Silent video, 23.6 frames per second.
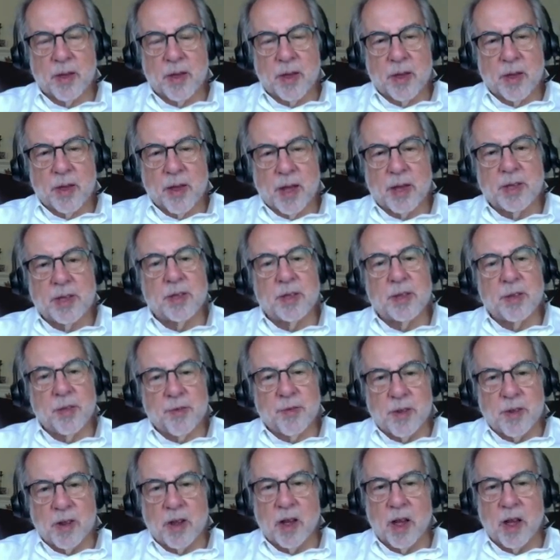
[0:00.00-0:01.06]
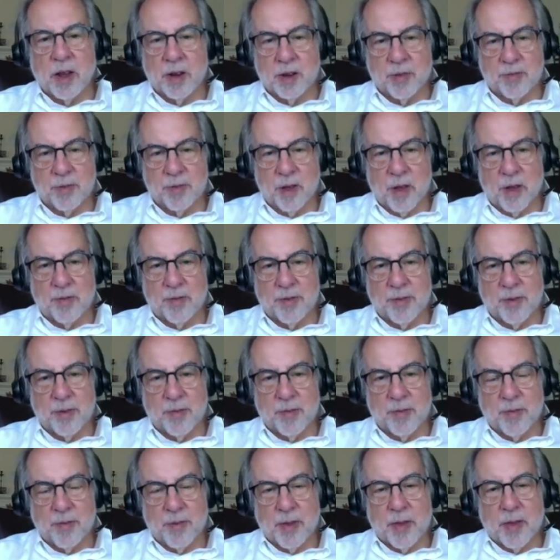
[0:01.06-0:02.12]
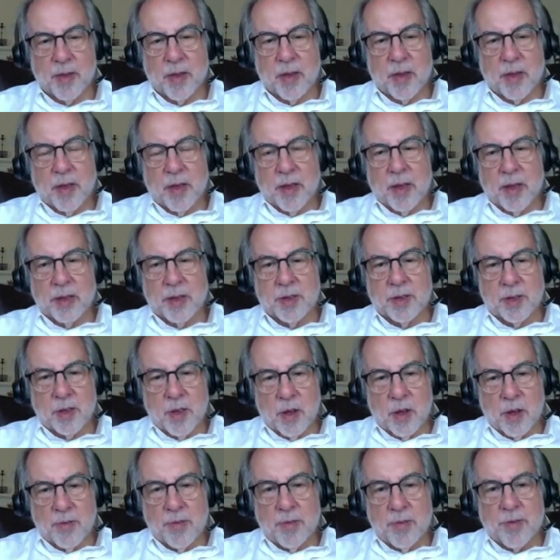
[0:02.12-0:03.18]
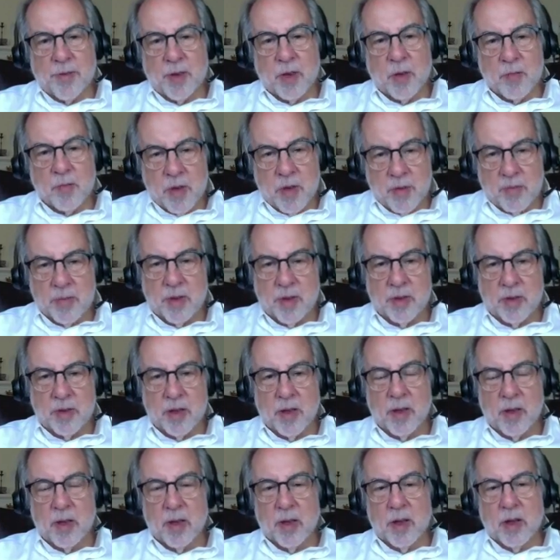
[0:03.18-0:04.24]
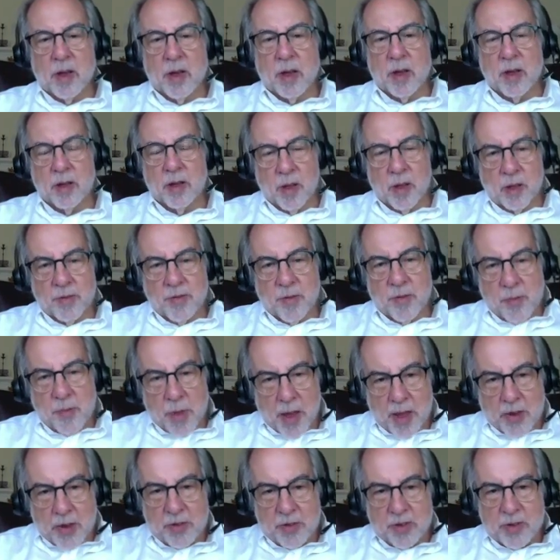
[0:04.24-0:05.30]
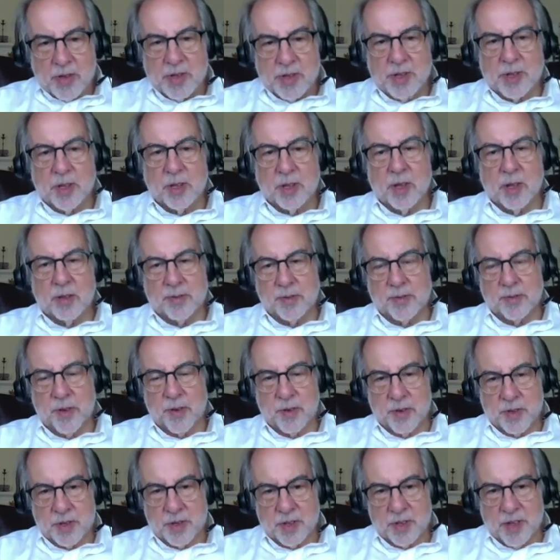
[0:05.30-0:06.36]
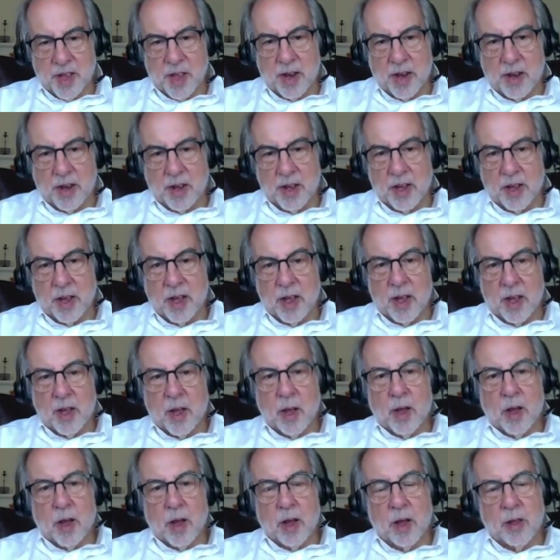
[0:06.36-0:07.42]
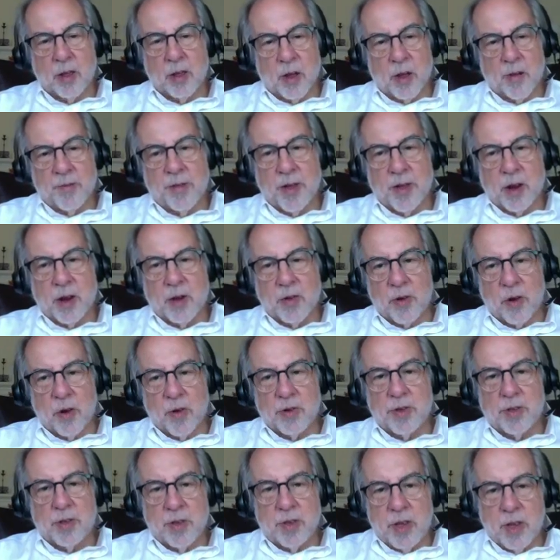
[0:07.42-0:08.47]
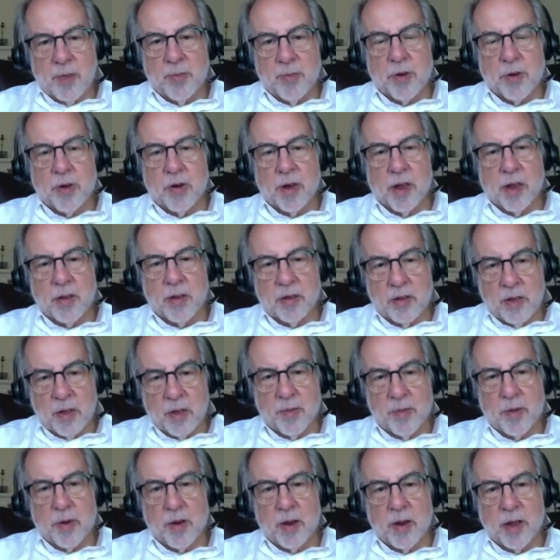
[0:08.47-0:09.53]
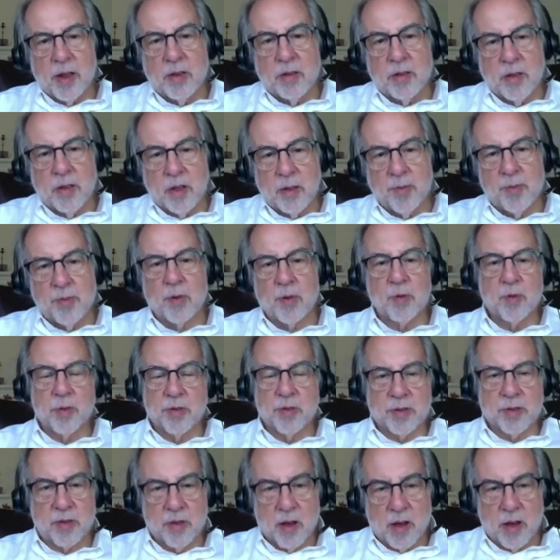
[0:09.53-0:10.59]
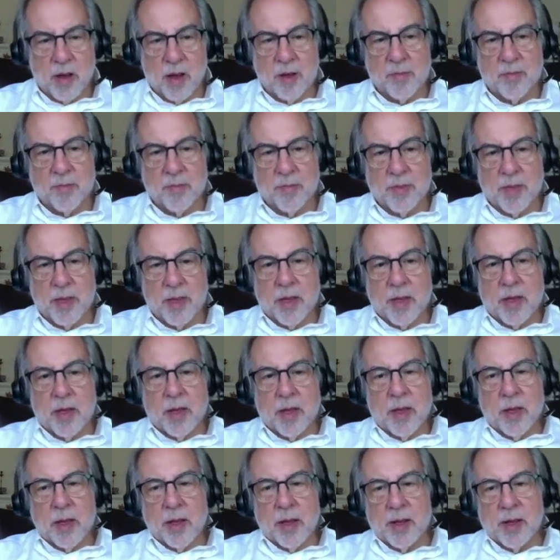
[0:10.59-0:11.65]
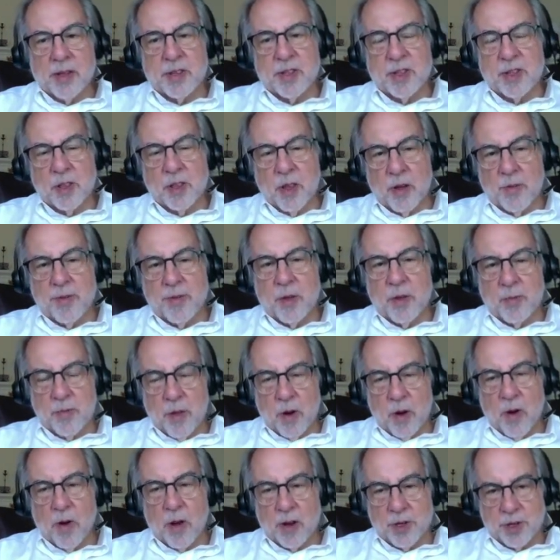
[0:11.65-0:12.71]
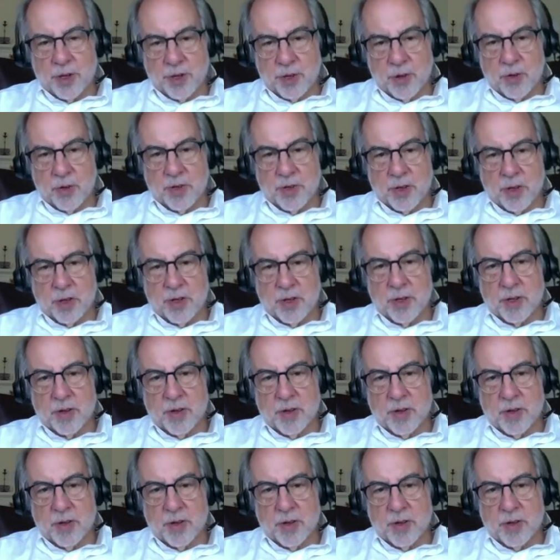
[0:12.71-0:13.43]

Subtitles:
It's a different kind of love. It's a love of commitment, a love of patience, a love of understanding, a love that grows deeper and deeper and deeper with time. It's the love that Boaz shows us.